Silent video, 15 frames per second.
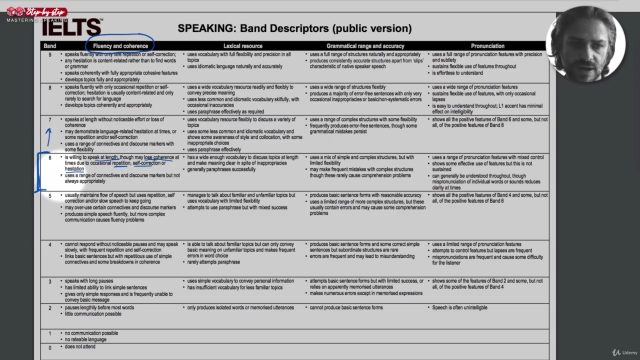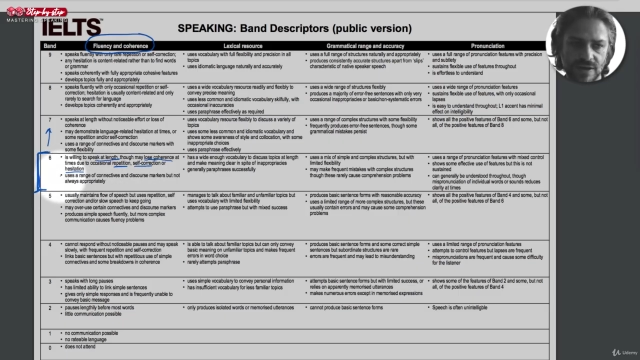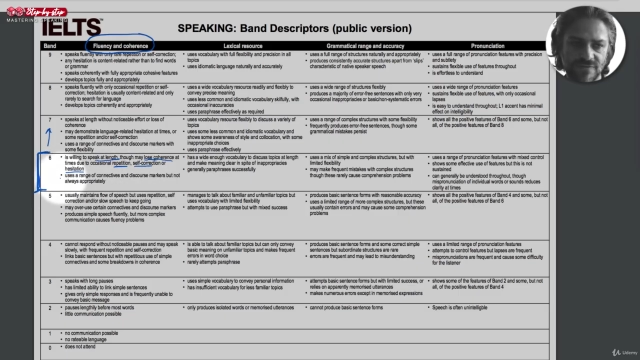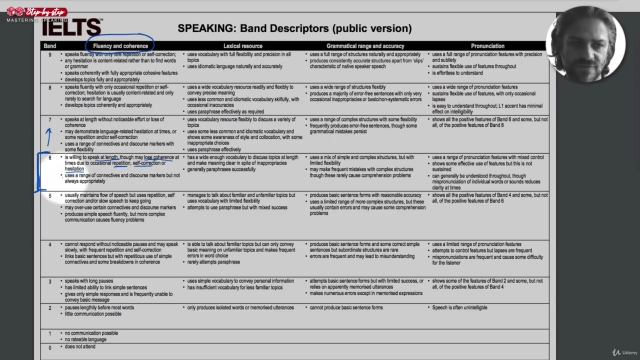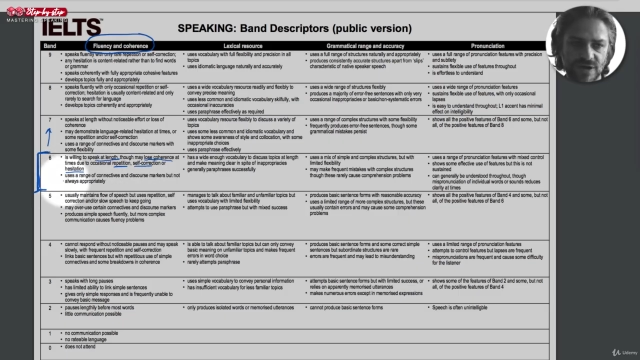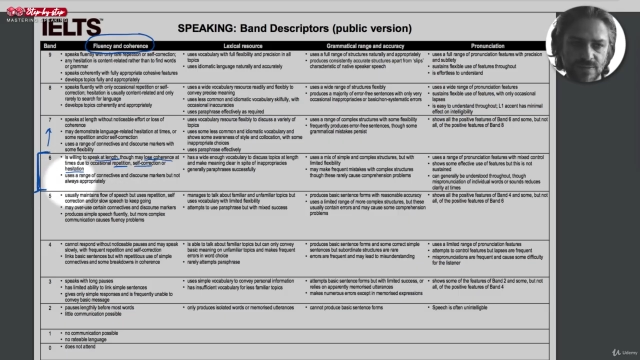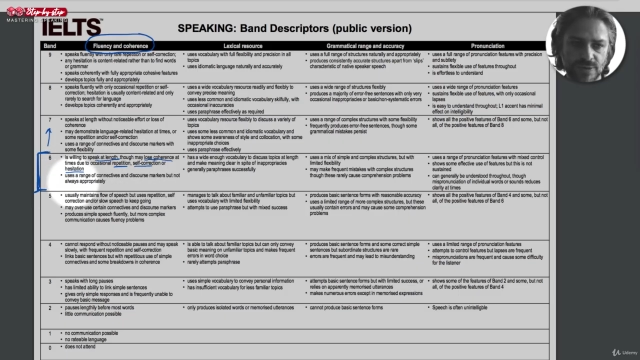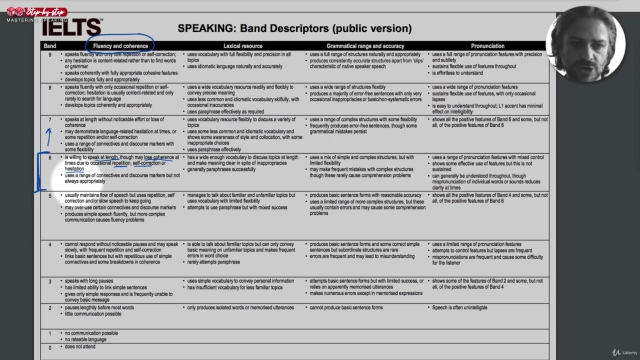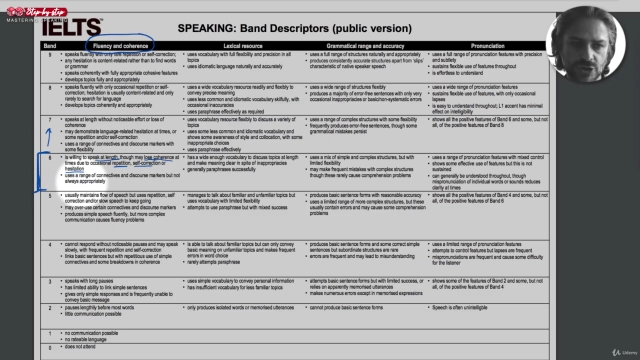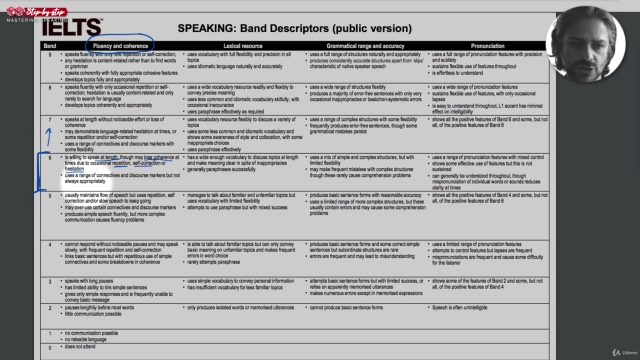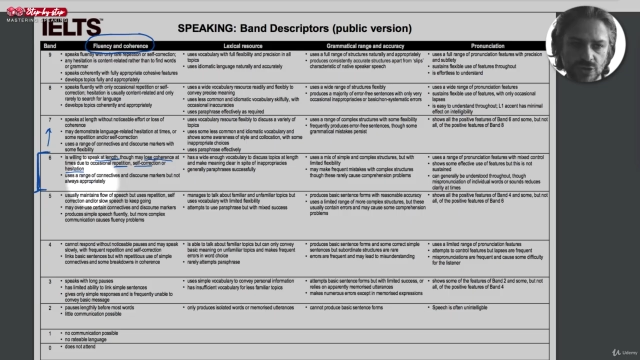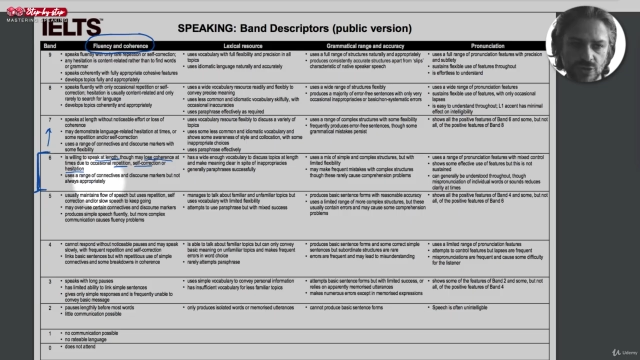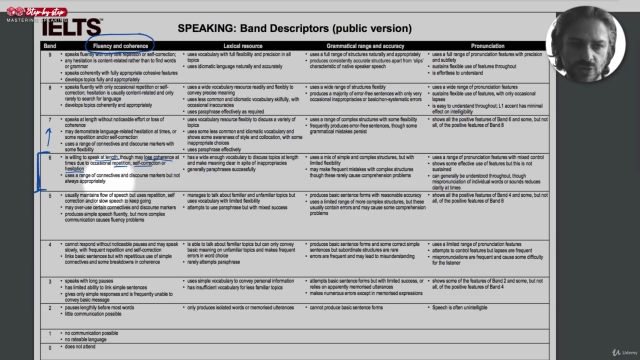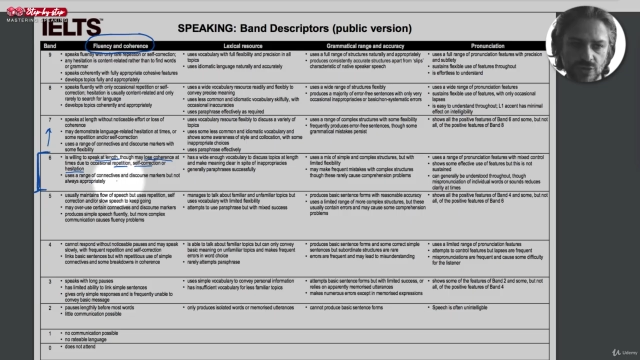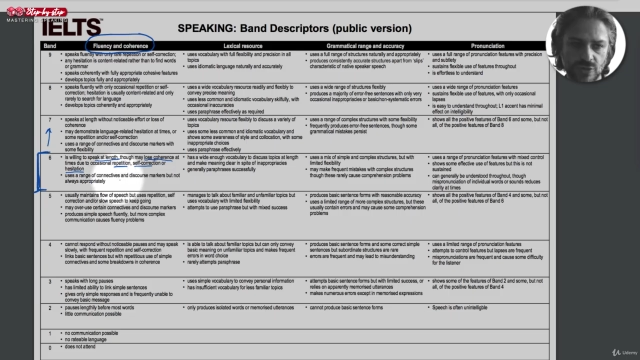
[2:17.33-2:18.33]
For number
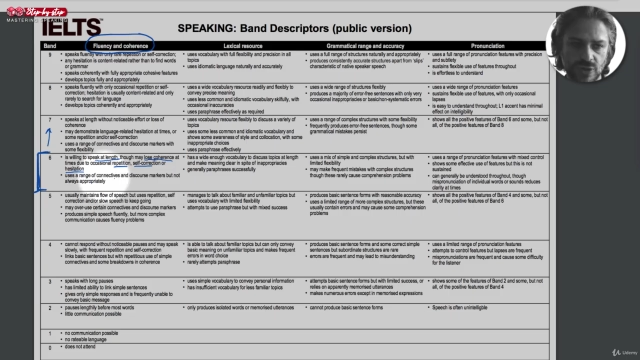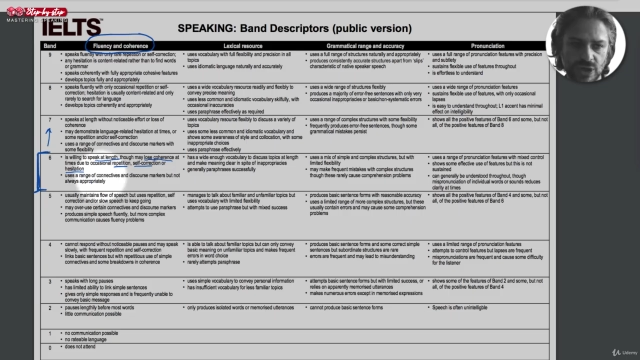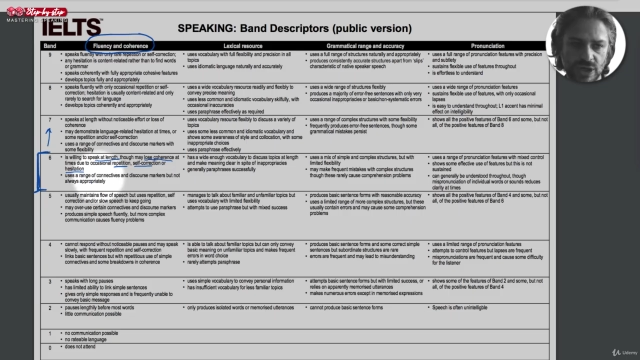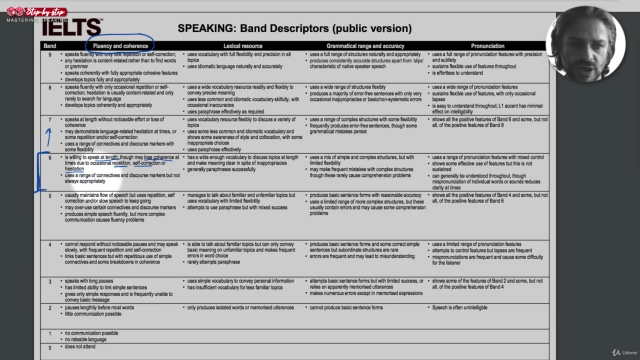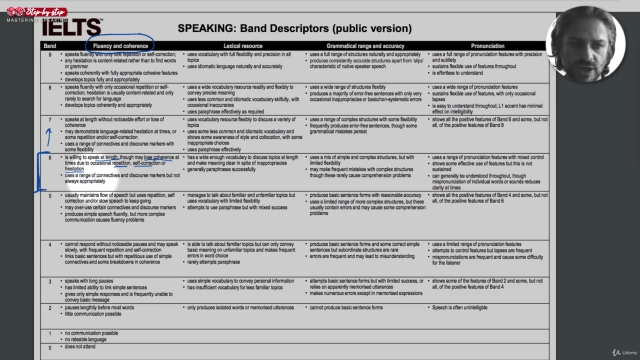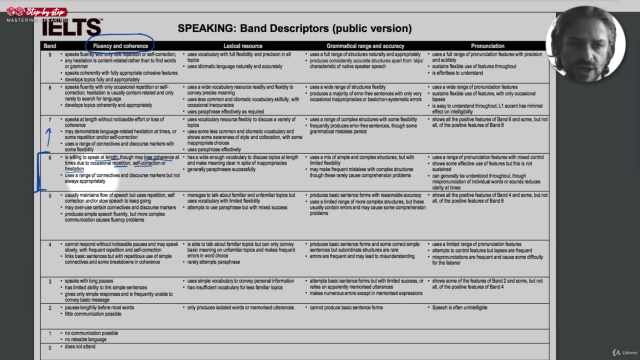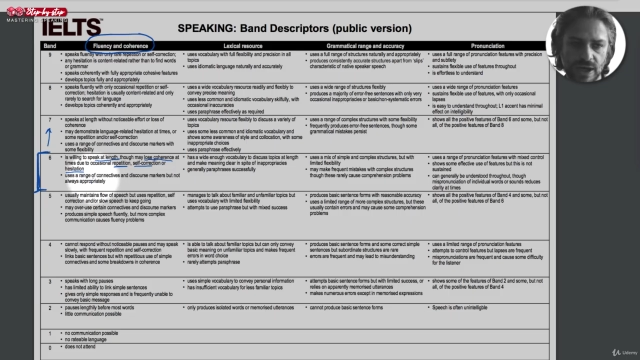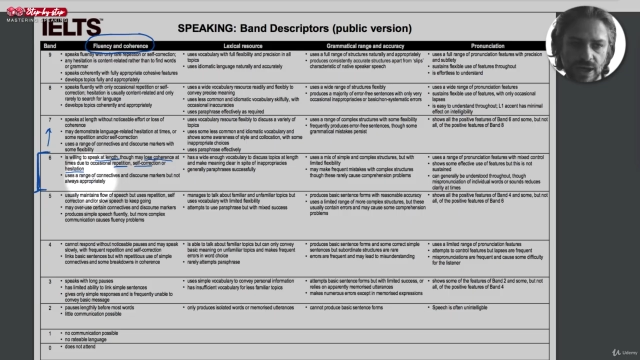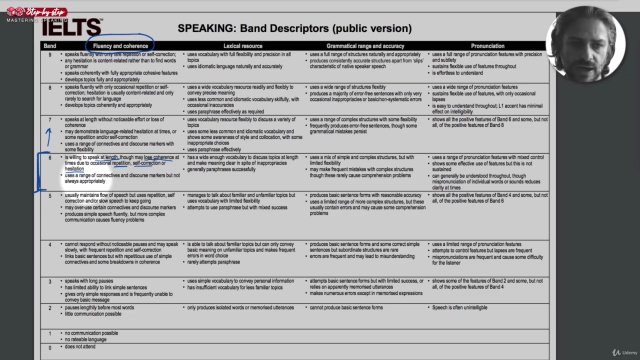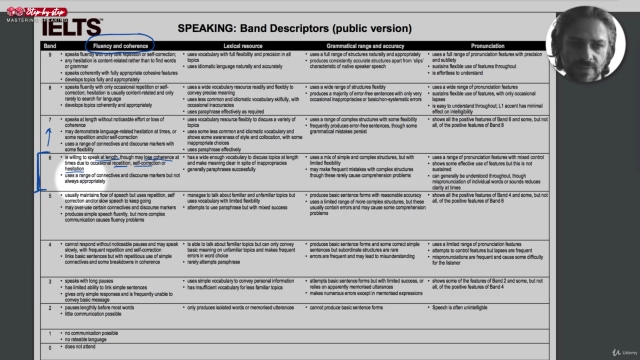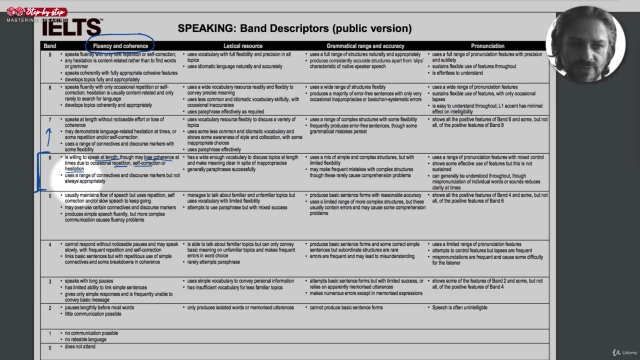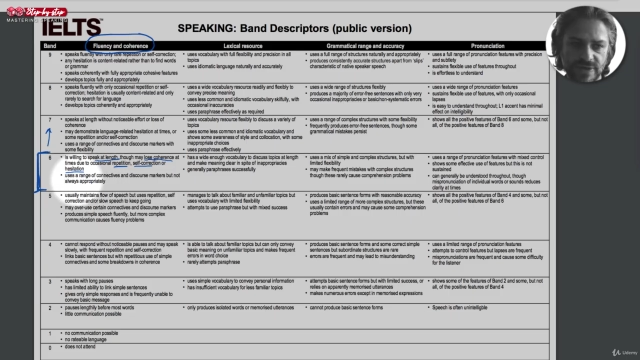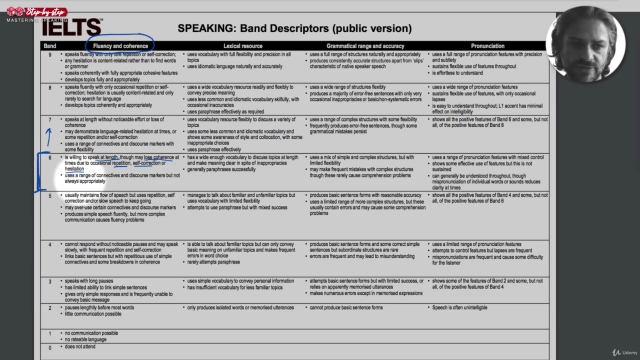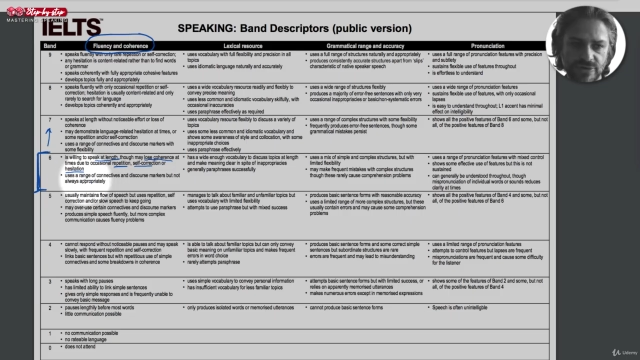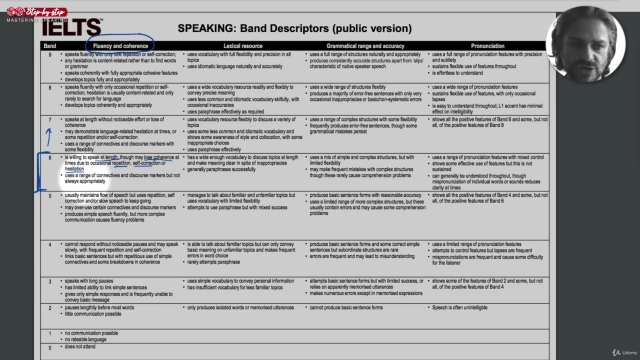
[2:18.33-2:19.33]
2, there